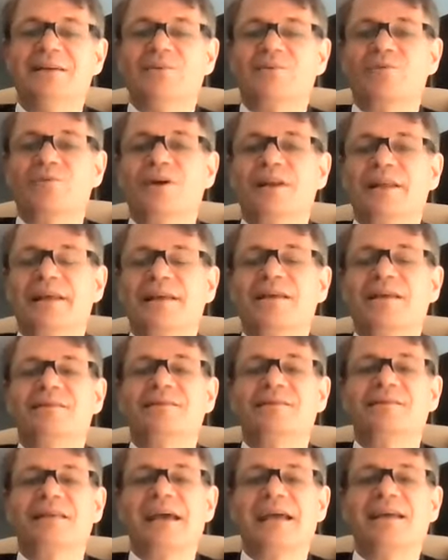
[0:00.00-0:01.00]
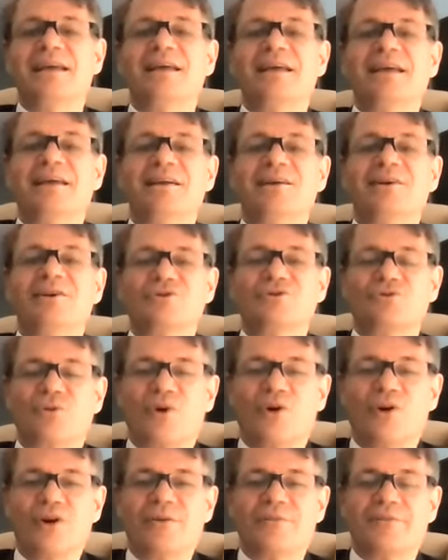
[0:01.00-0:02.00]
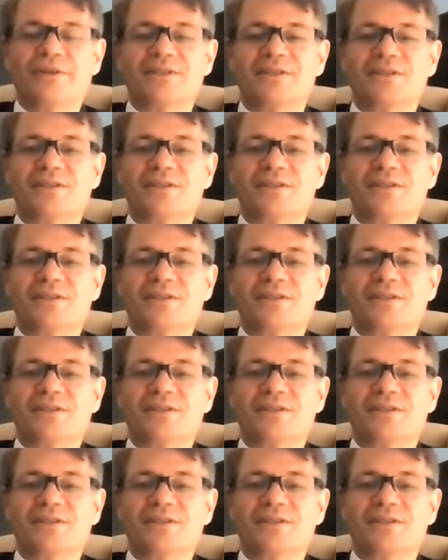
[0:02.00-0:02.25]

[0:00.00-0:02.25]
really taking control of this